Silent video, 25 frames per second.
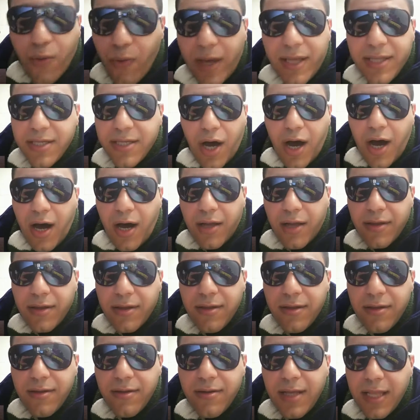went
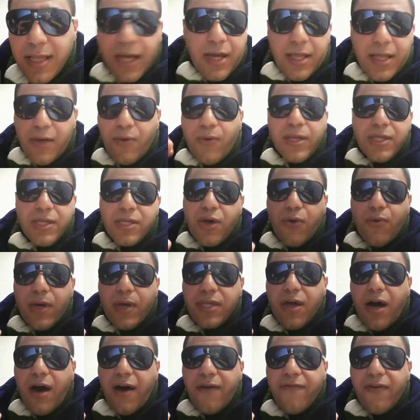
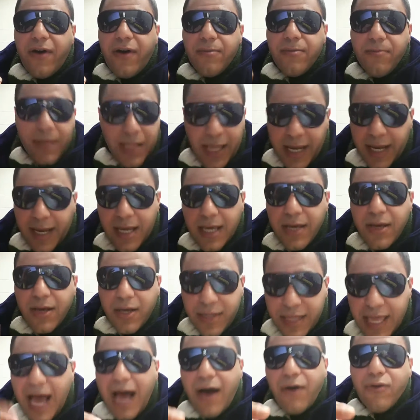off on, like,
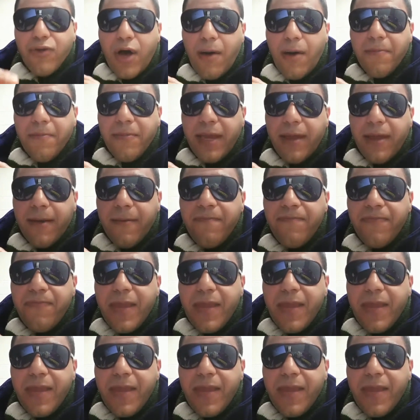down on me.